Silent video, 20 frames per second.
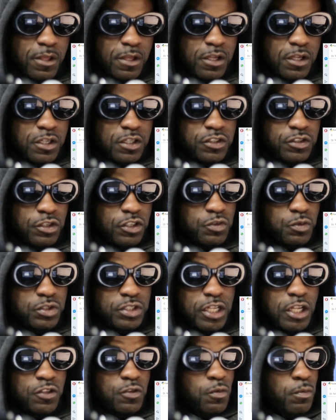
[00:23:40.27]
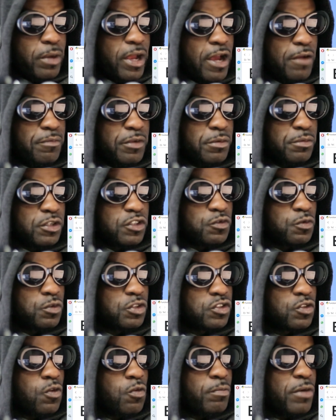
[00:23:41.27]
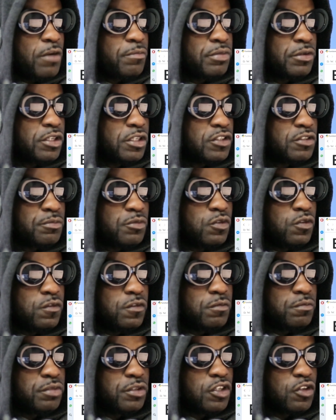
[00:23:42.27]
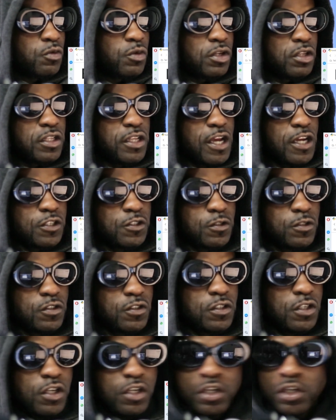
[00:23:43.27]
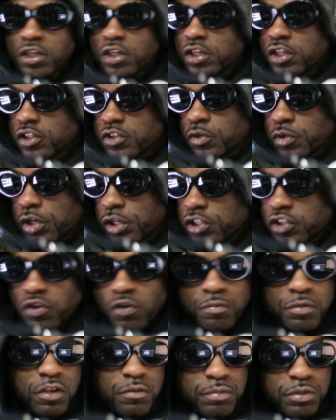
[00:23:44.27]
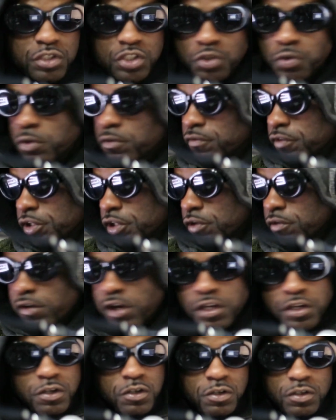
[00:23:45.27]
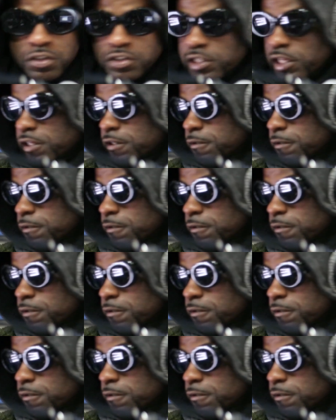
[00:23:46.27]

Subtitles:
this one's not too bad, people. This one is going by pretty smooth and pretty quickly, actually. So again, it's going to be a pretty short video right here, it looks like.